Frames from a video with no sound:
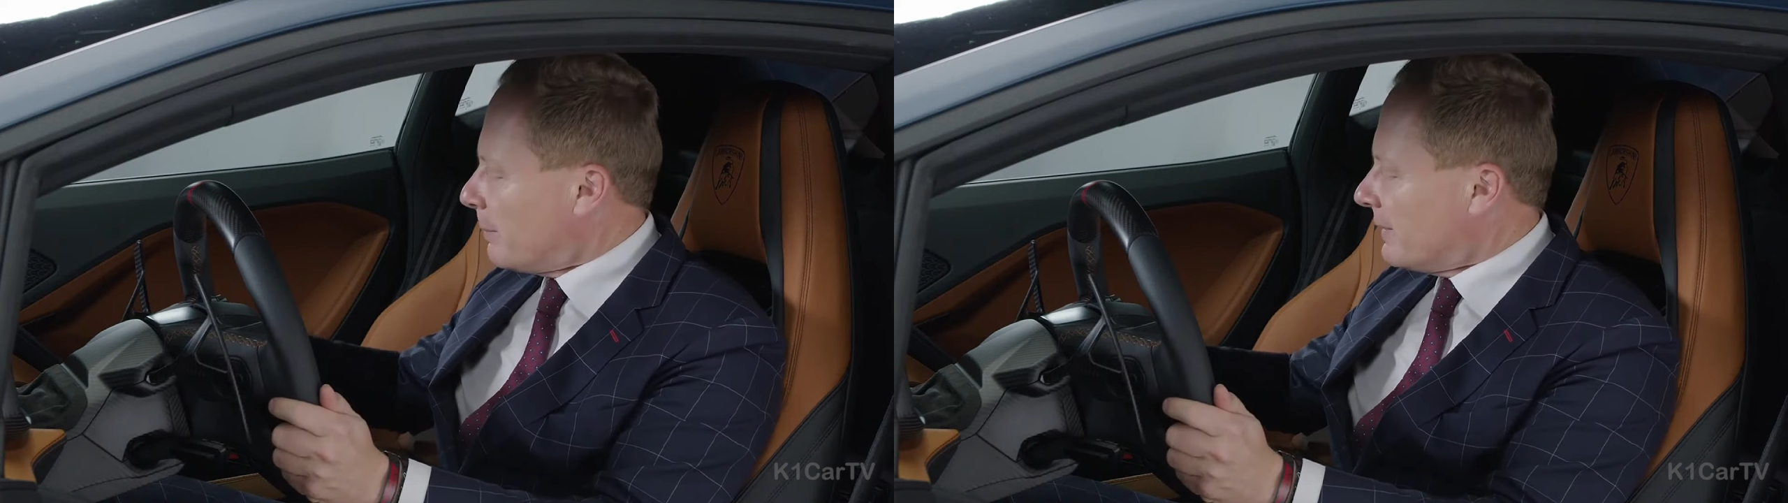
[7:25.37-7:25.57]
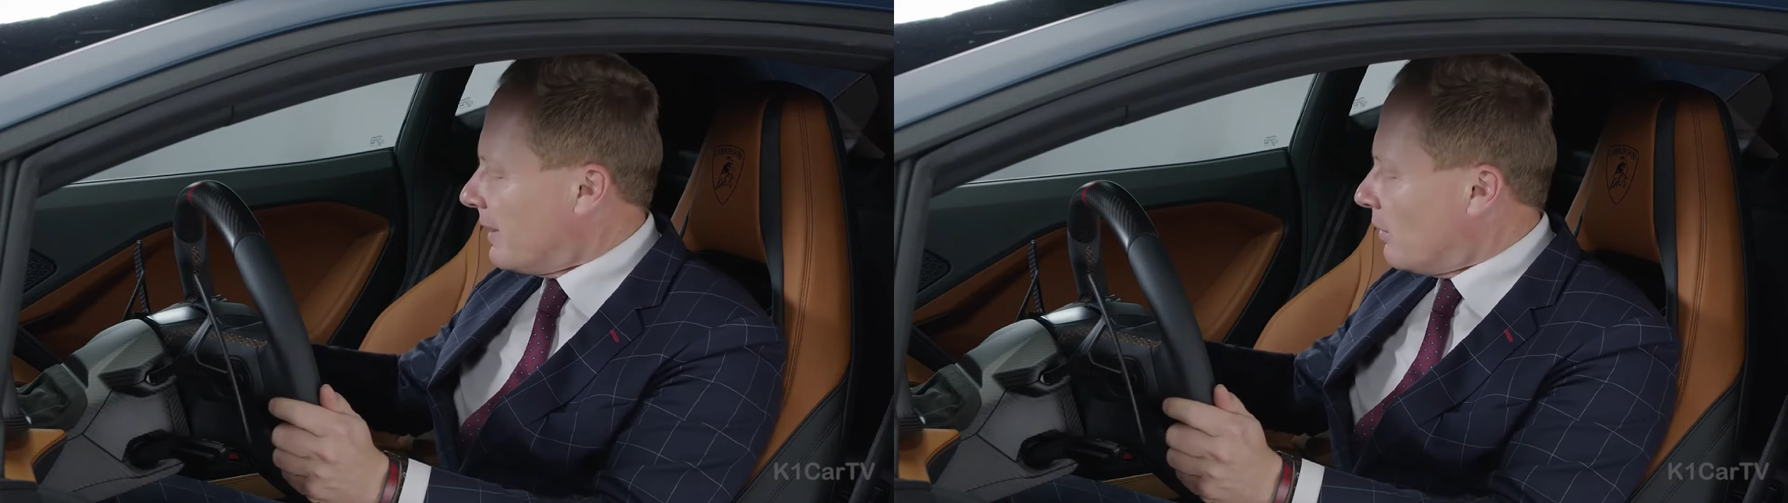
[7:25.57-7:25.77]

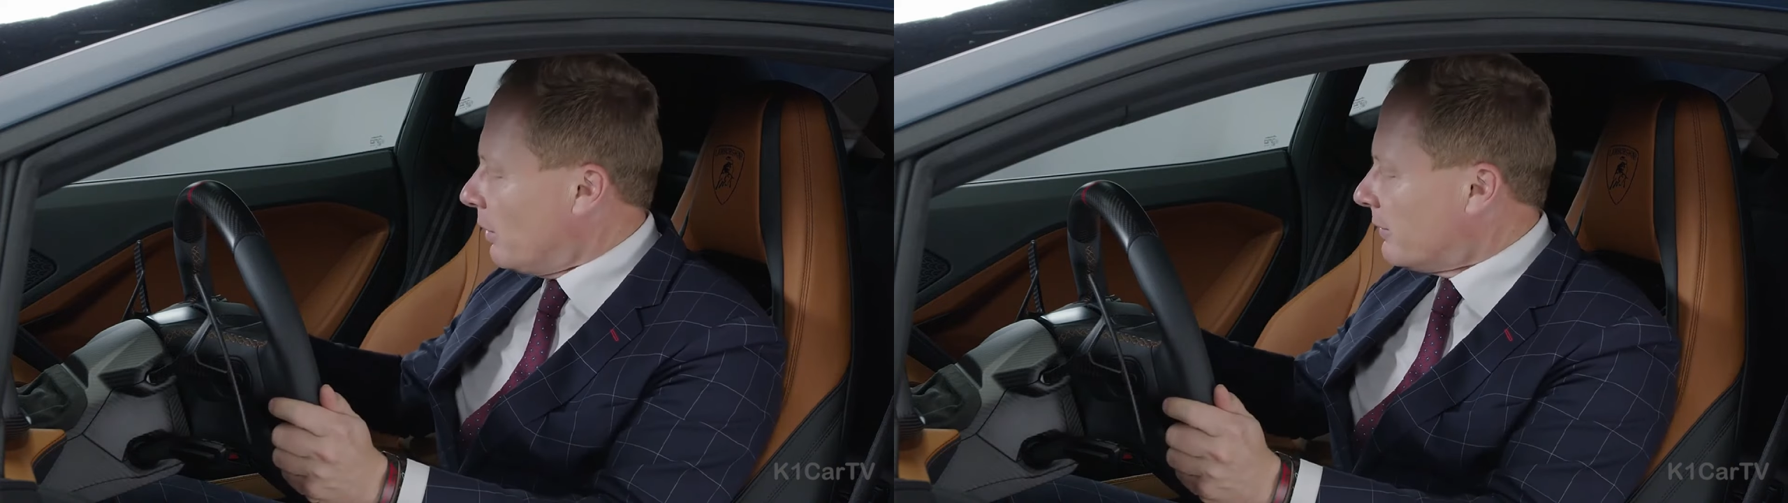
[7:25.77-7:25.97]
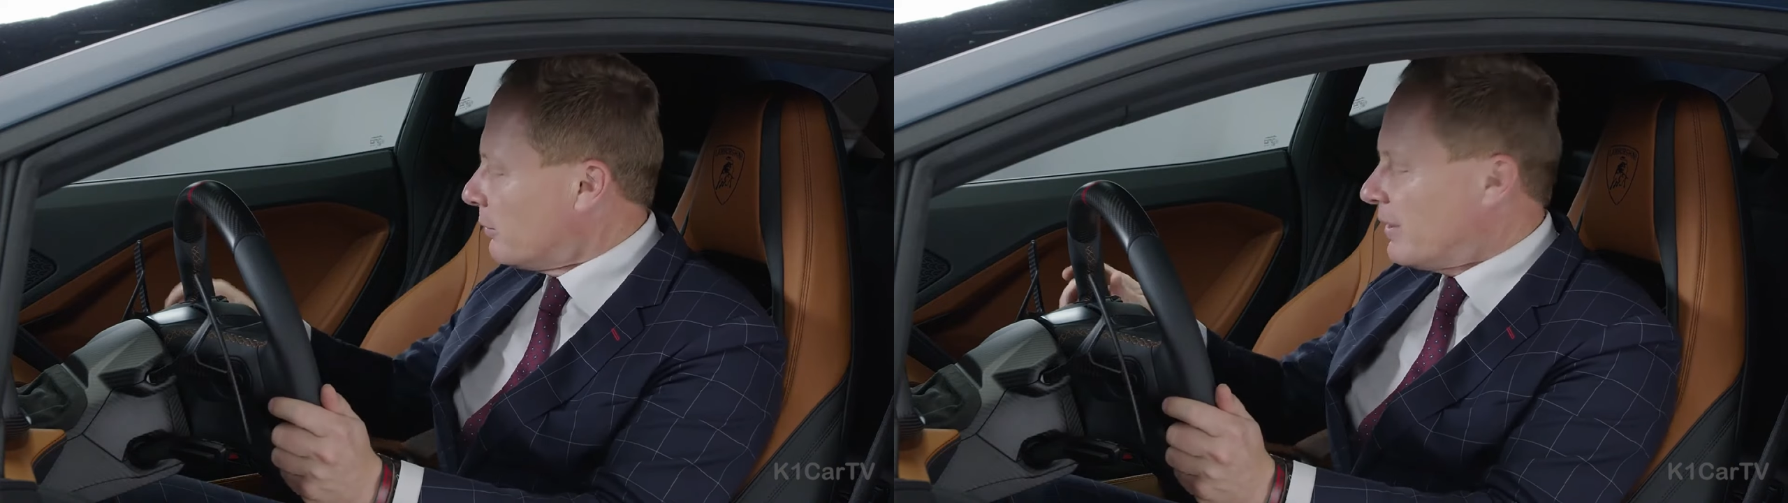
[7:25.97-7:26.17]
but then
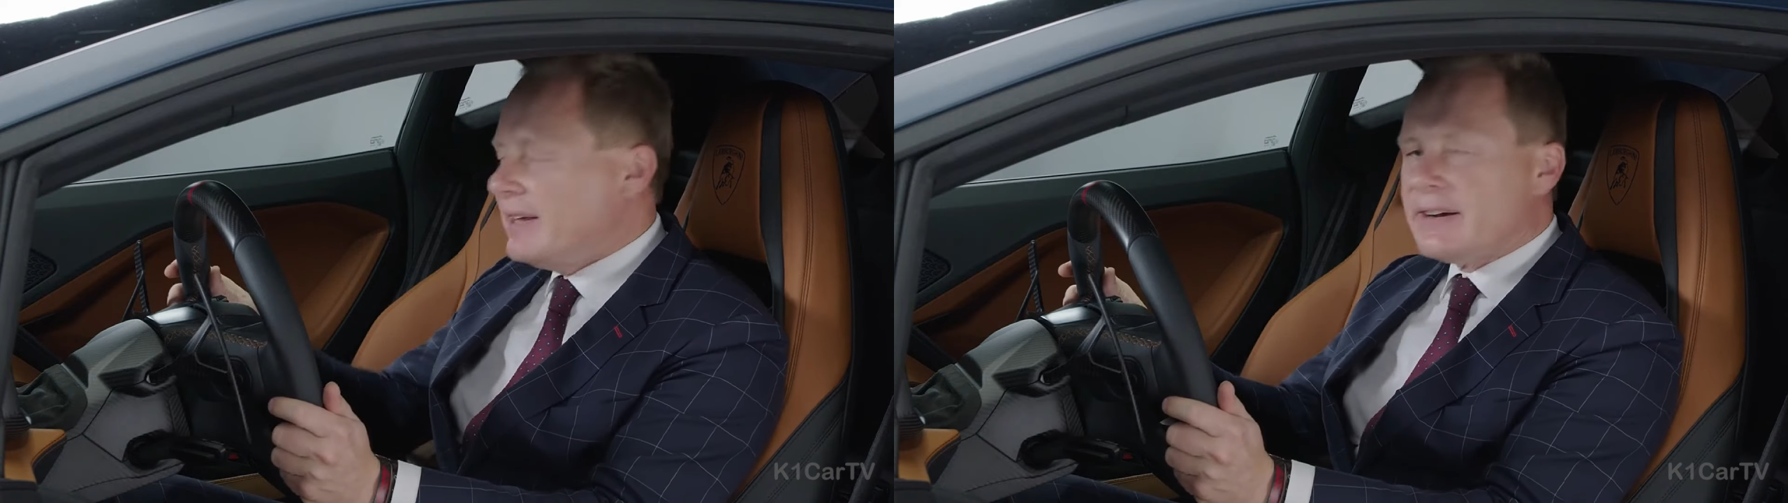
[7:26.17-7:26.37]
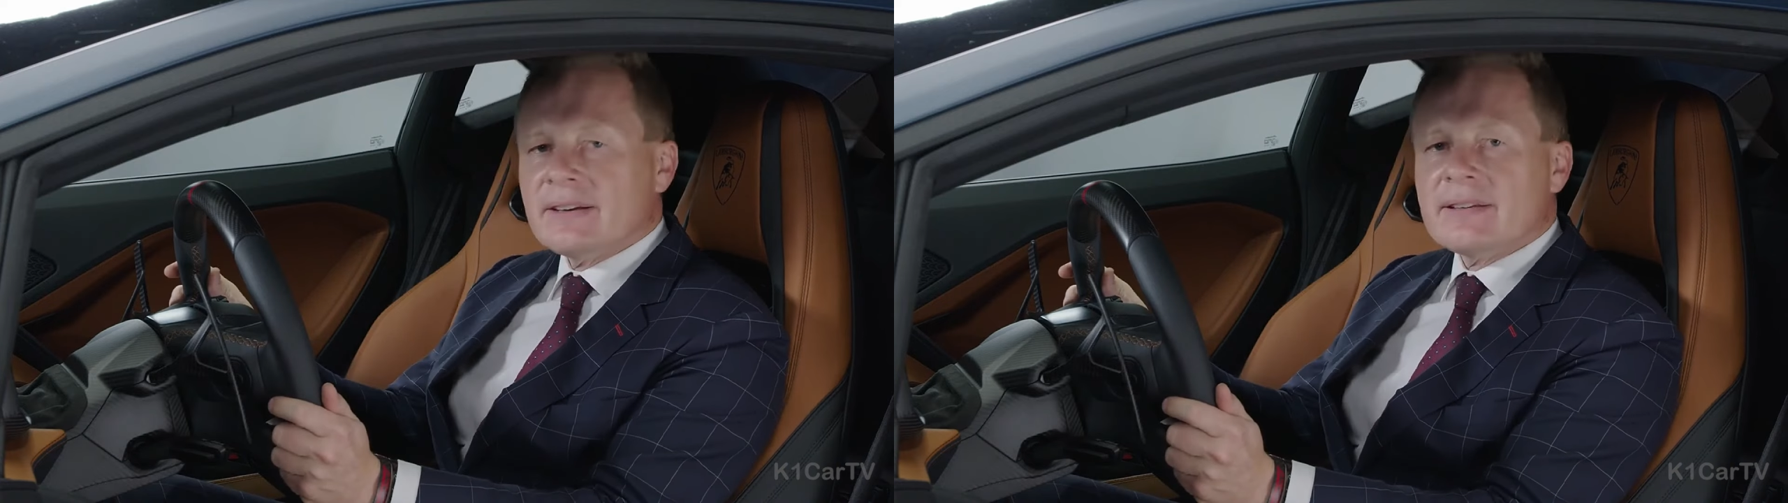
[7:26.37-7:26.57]
also here in